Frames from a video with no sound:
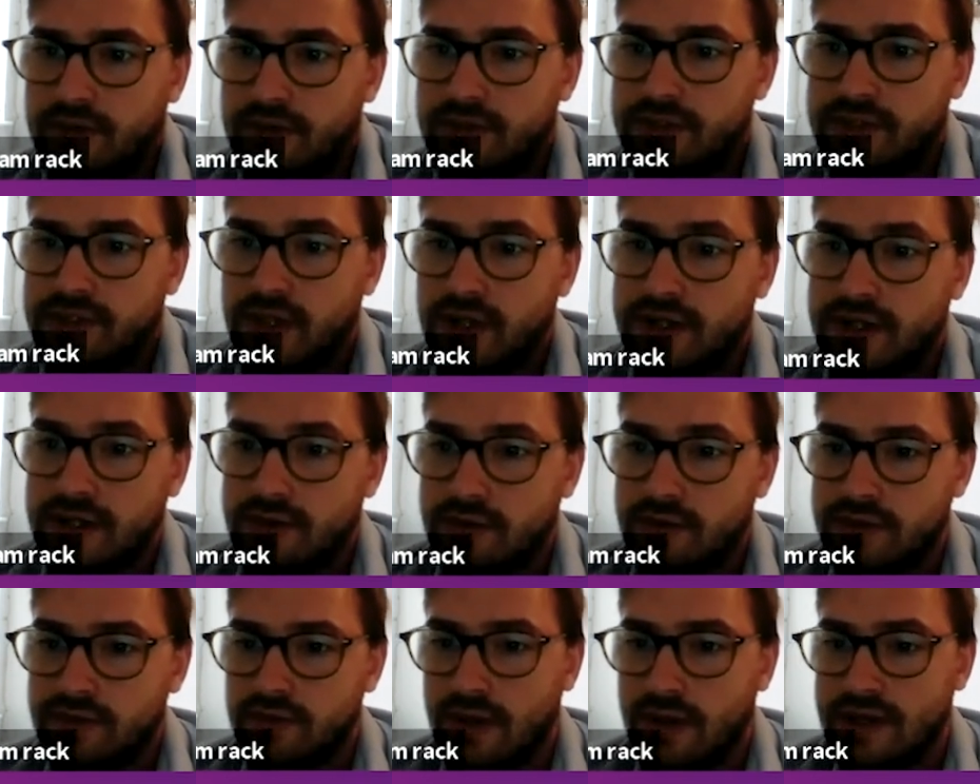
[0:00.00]
study
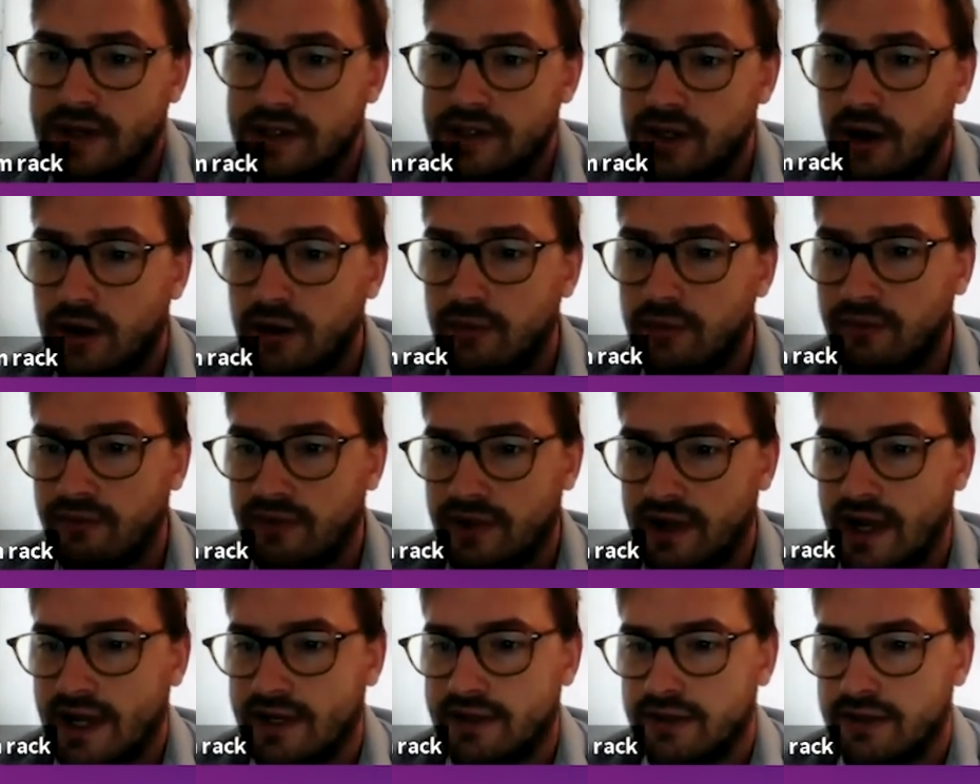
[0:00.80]
which went on
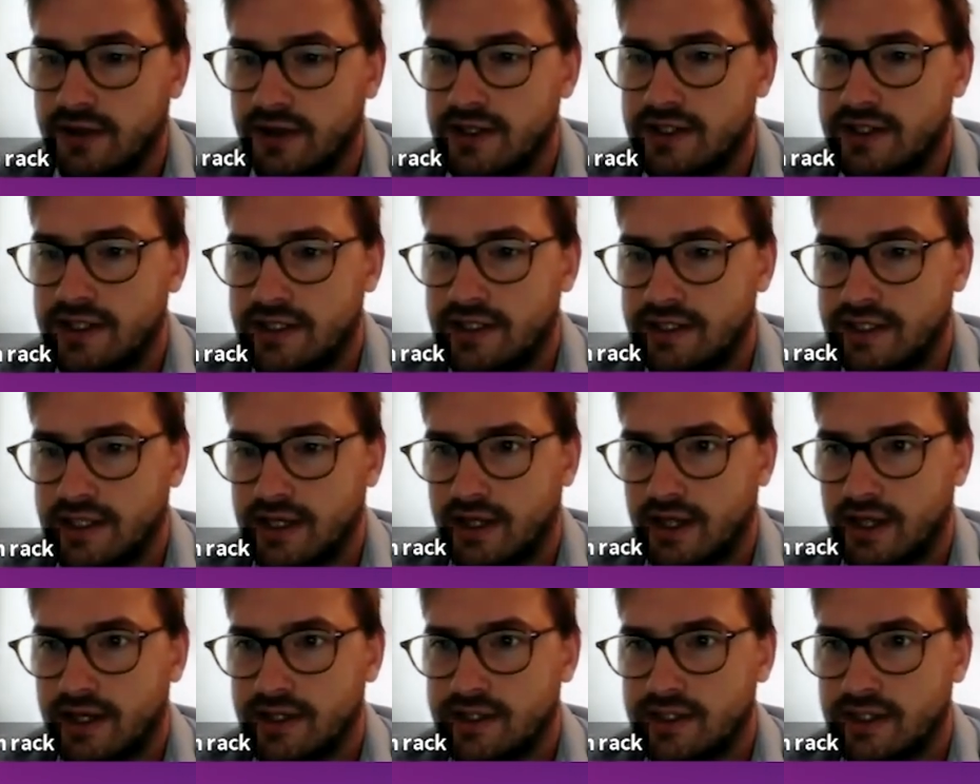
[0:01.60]
within adenoid
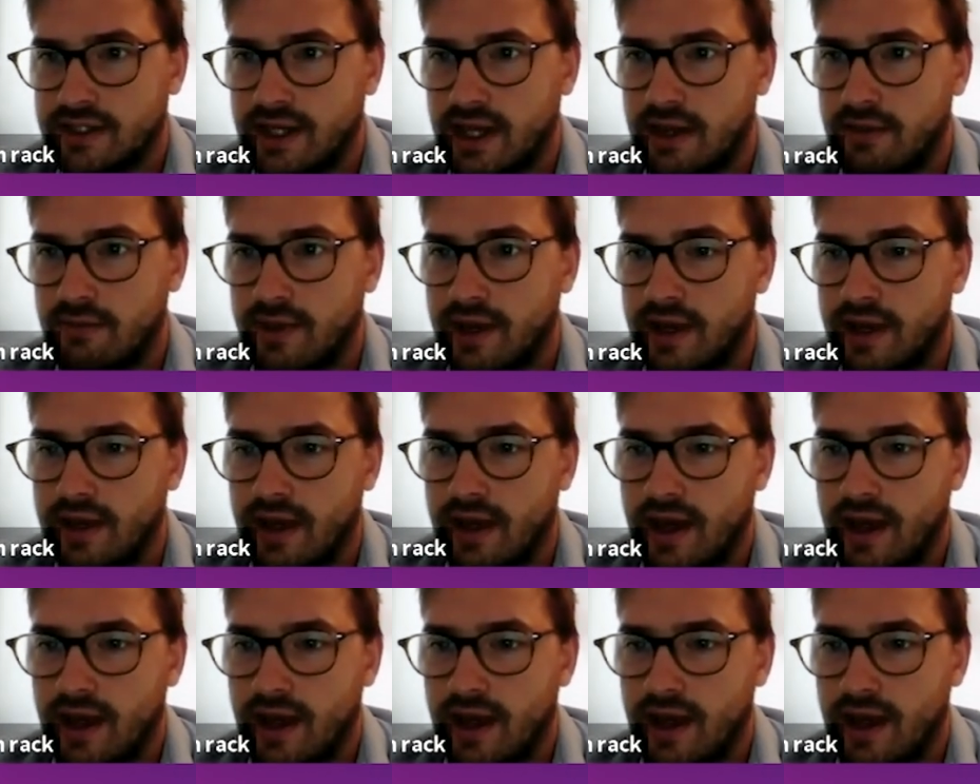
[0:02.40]
cystic carcinoma,